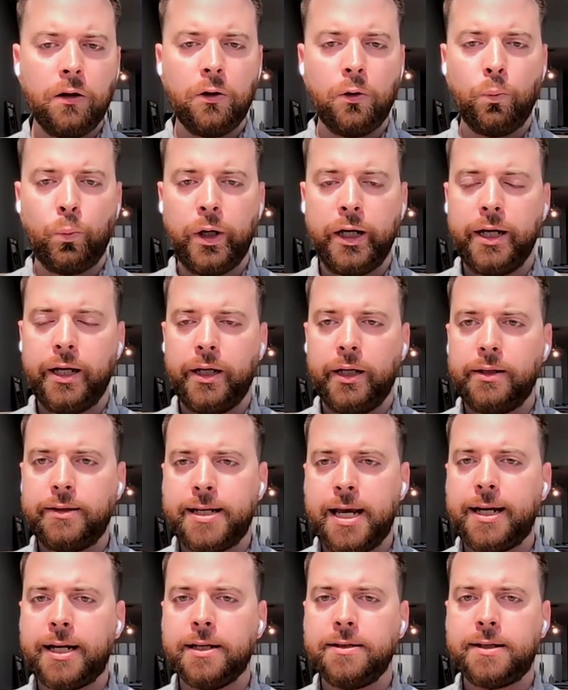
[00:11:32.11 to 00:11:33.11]
We
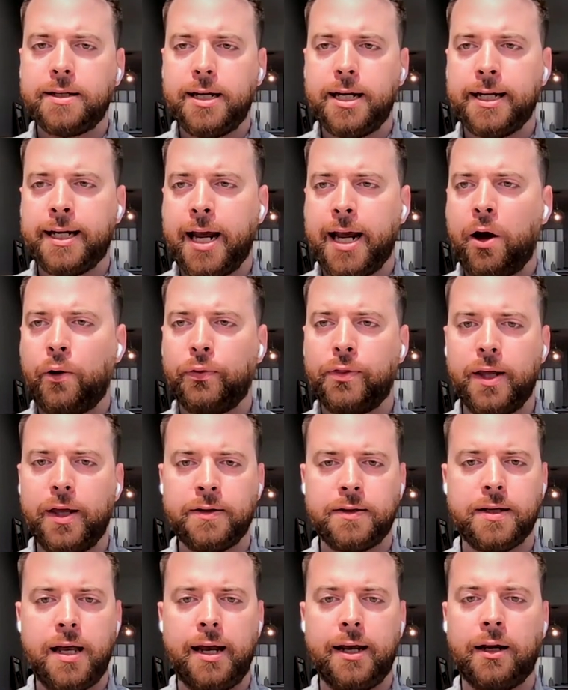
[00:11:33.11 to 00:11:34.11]
take into account
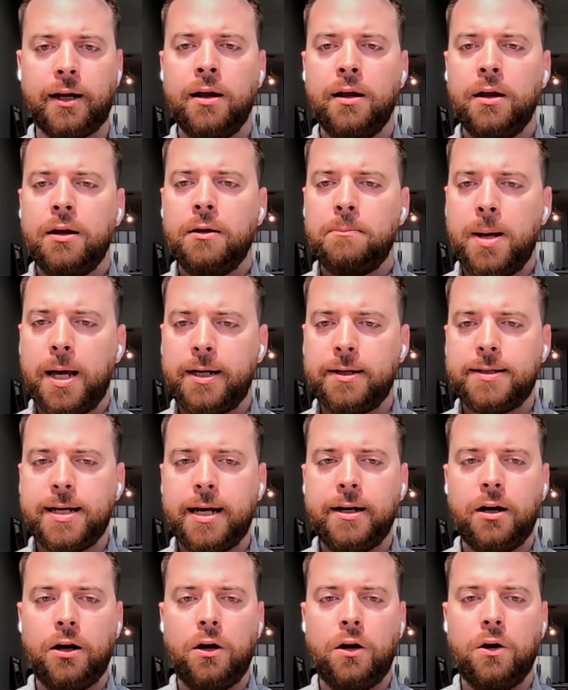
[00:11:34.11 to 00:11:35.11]
things like
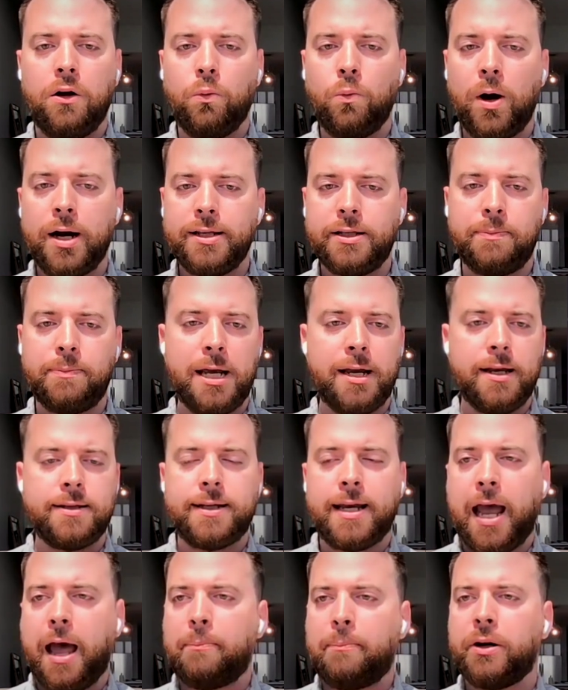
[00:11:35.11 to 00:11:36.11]
metadata, white space,
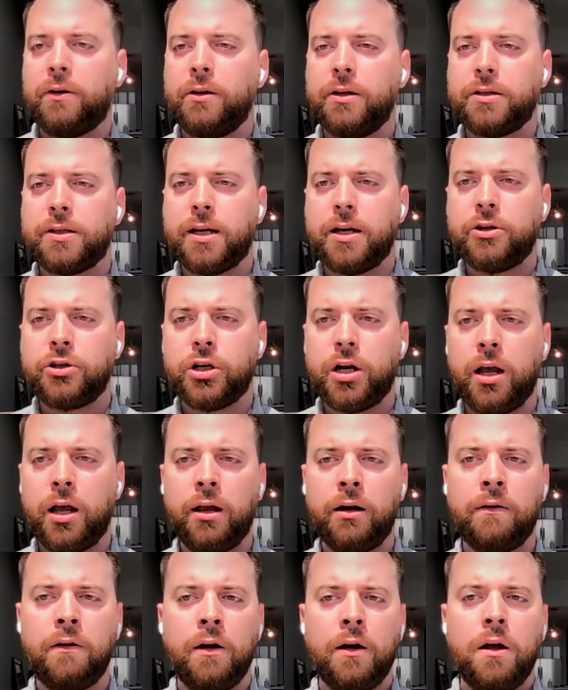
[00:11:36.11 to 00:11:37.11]

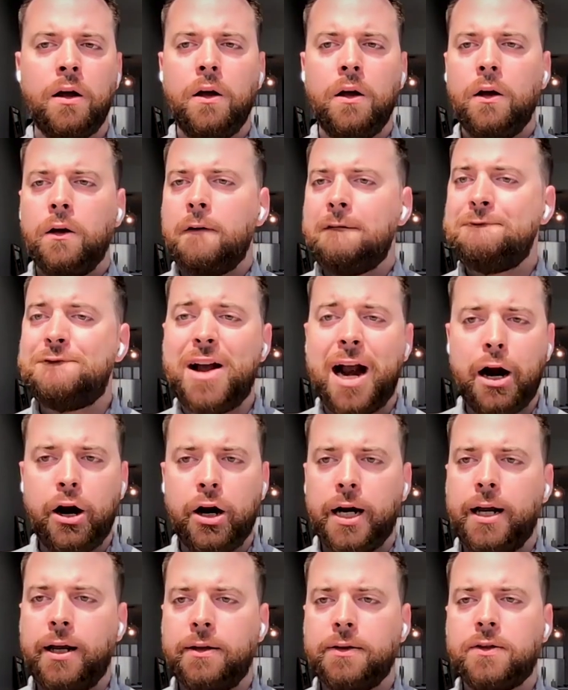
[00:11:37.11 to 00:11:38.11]
capitalization,
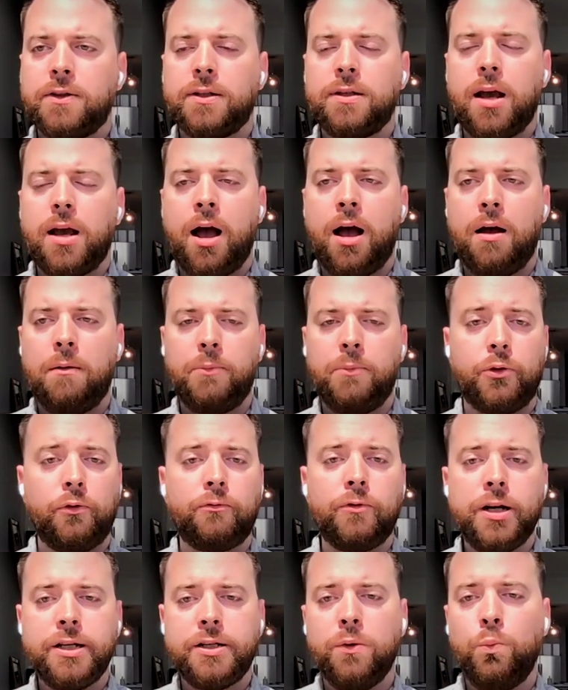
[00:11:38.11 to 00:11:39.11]
variance. The
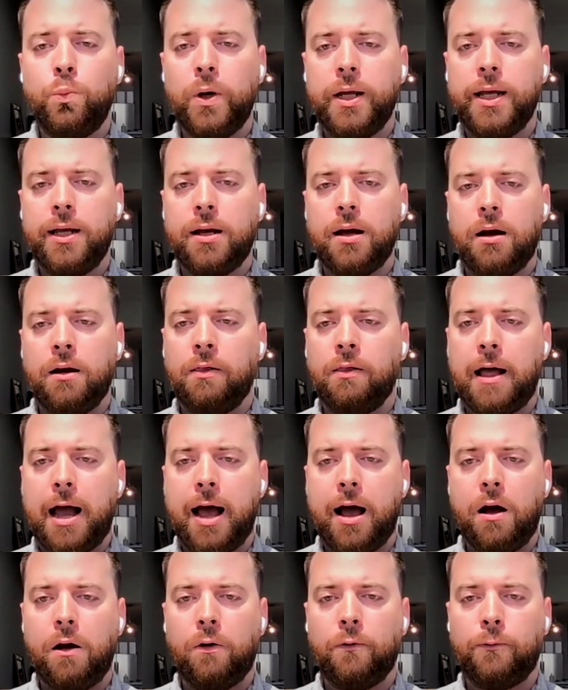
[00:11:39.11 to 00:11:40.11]
reason we
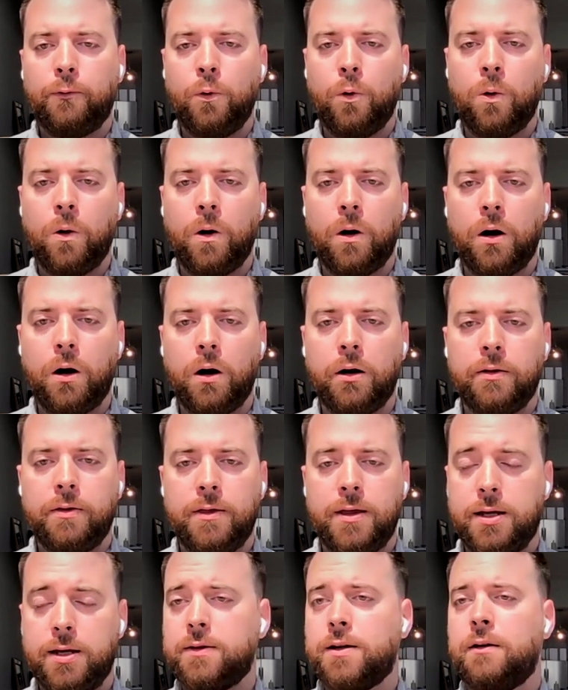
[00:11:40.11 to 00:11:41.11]
allow for
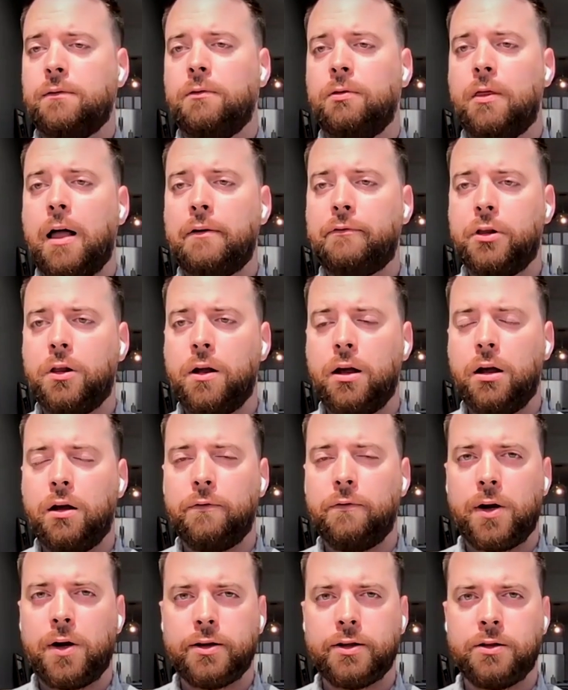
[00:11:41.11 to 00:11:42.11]
this level
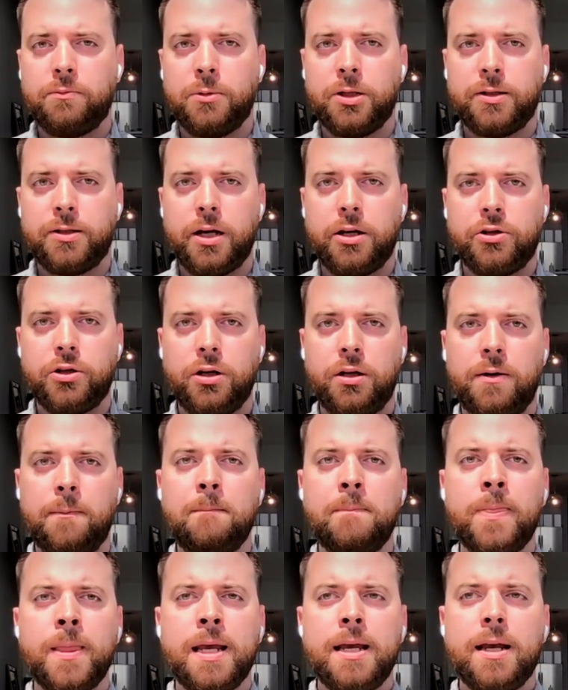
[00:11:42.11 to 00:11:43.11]
of
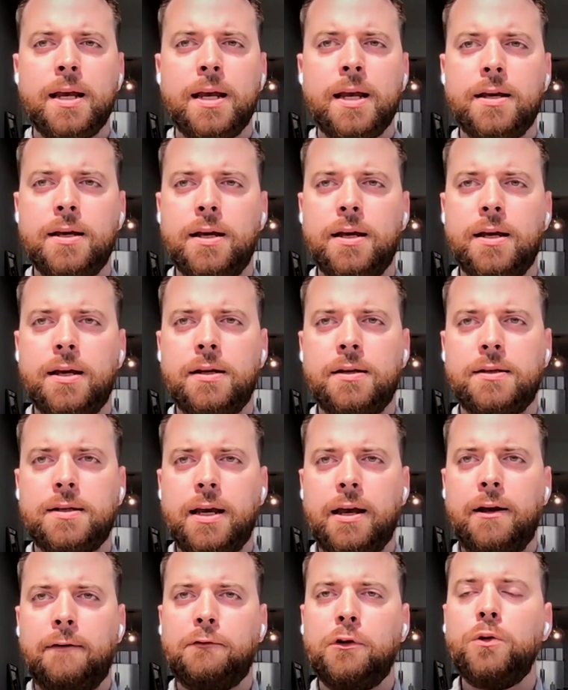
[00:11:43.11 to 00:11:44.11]
customization is
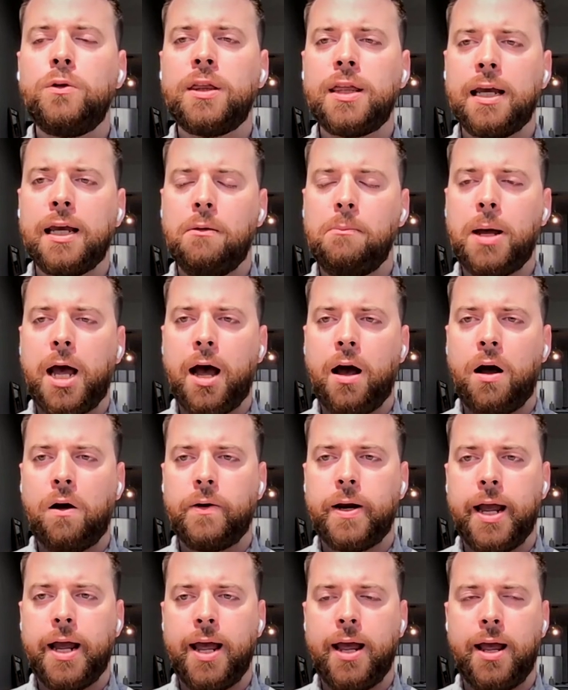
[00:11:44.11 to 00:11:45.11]
if you think about
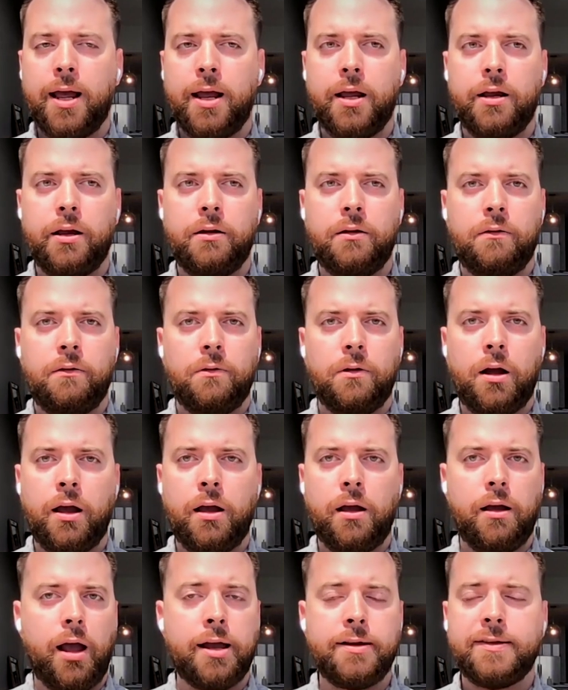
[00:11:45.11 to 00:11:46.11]
a
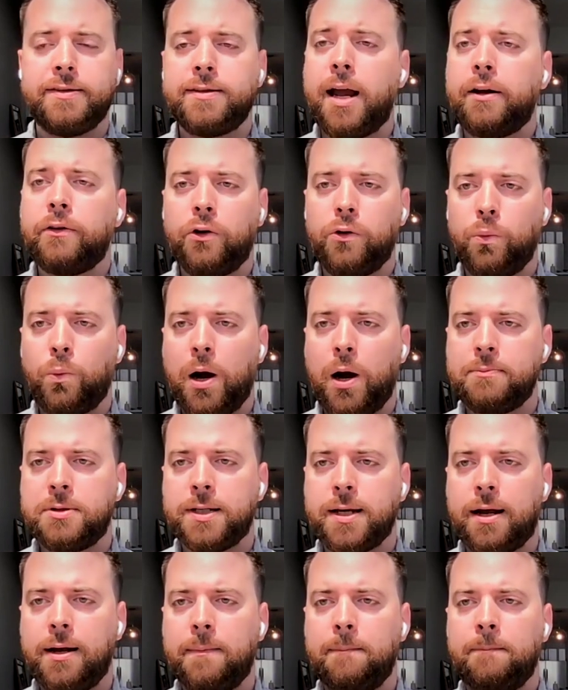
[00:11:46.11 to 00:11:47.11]
standard
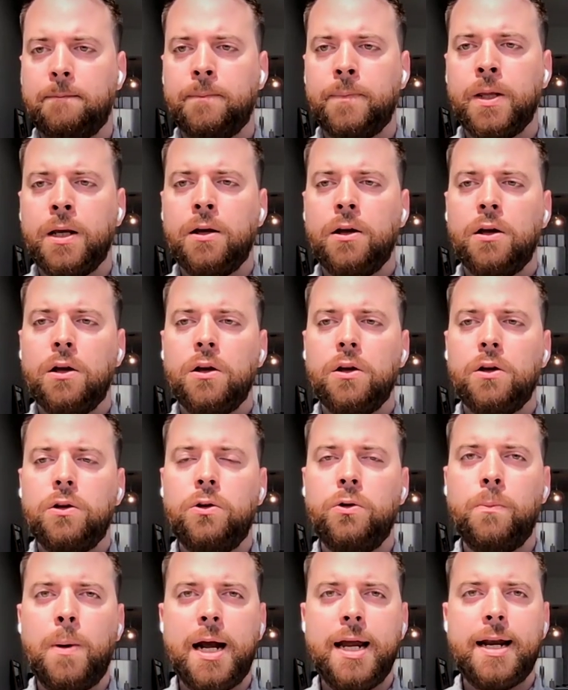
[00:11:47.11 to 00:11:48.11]
website,
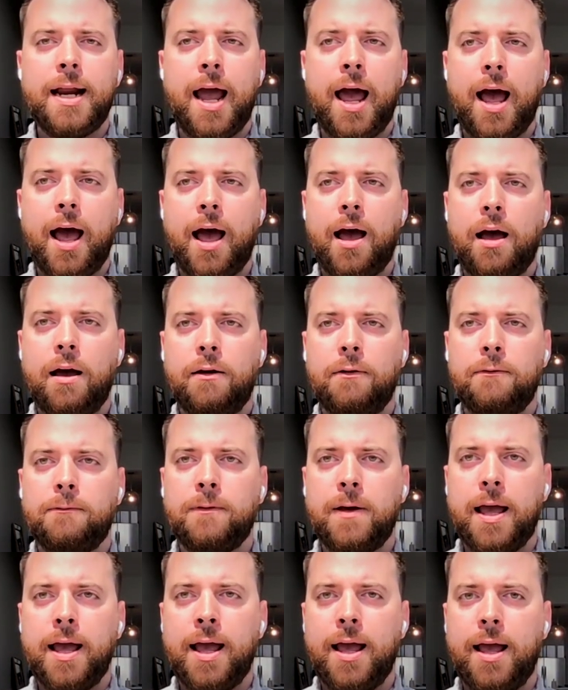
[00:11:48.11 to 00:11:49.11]
you might have
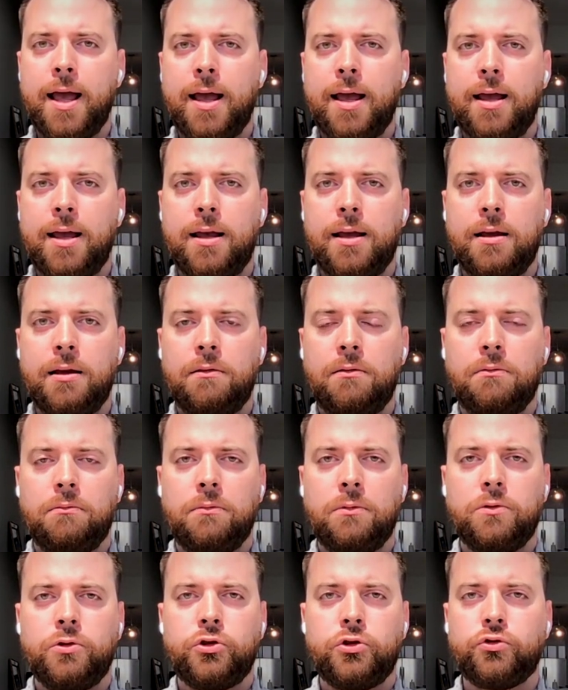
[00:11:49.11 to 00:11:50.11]
a
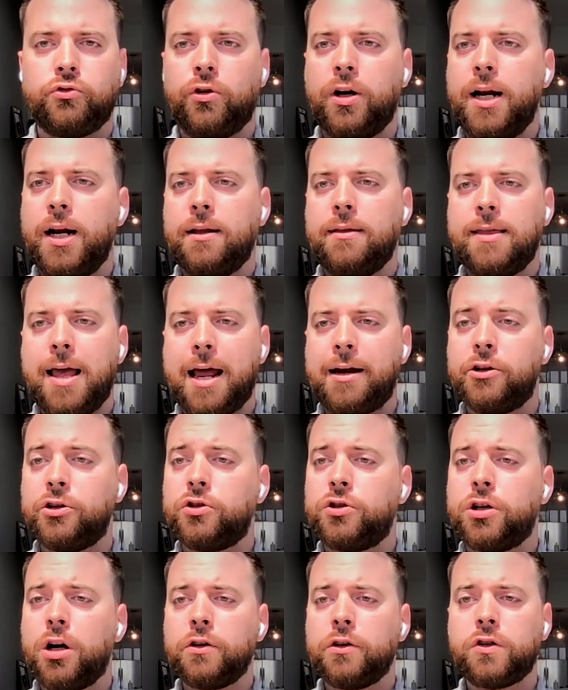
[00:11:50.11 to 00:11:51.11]
string that is
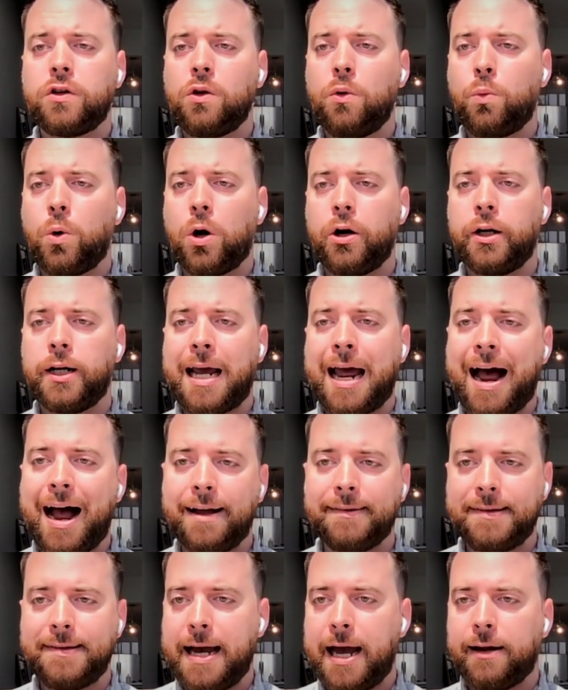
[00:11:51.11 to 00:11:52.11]
just the word
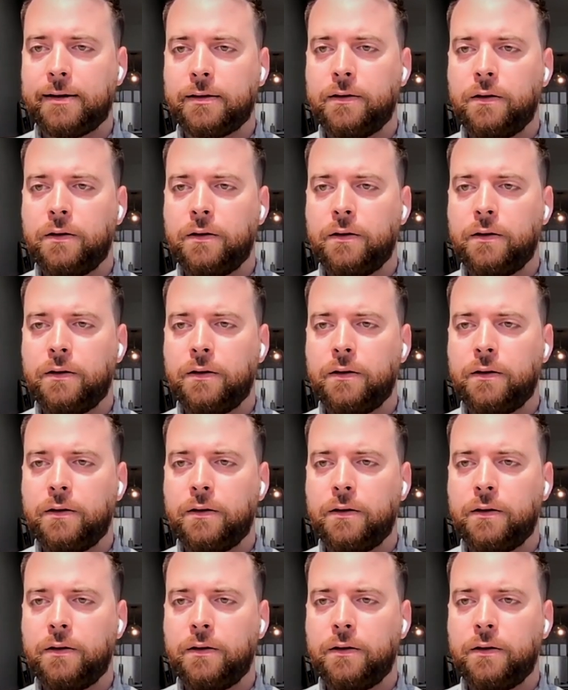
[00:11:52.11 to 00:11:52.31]
contact.